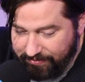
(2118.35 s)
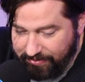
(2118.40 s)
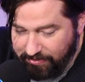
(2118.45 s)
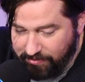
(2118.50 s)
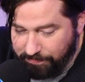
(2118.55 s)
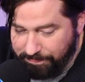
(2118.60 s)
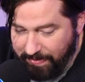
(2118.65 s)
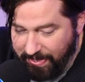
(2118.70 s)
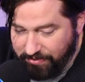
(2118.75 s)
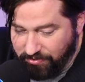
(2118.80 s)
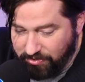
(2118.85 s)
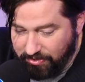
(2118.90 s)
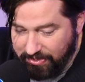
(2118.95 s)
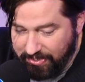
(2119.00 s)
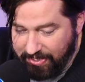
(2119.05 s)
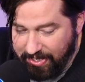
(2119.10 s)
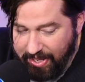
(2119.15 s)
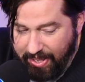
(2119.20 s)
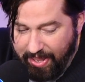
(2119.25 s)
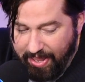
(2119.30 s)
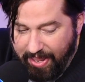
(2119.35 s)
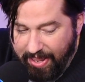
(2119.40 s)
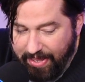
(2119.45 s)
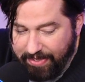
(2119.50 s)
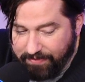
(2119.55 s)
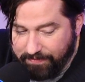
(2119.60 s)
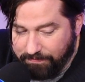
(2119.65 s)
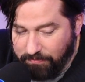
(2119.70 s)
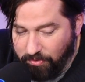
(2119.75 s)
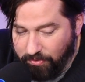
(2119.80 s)
especially
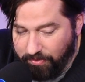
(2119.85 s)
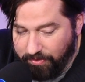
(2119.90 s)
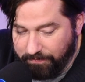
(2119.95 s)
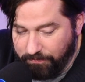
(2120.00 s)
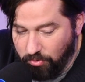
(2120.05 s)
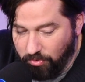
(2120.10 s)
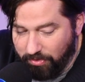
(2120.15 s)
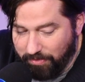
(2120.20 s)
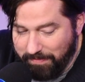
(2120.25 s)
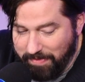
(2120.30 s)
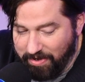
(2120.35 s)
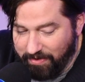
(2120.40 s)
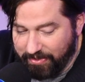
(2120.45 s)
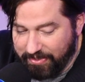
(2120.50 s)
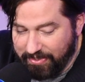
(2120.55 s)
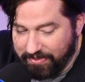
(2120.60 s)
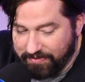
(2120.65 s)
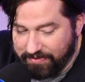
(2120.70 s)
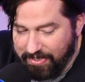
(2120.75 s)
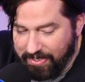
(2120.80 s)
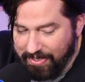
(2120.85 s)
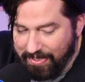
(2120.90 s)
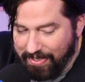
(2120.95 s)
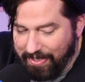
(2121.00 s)
as more and more Americans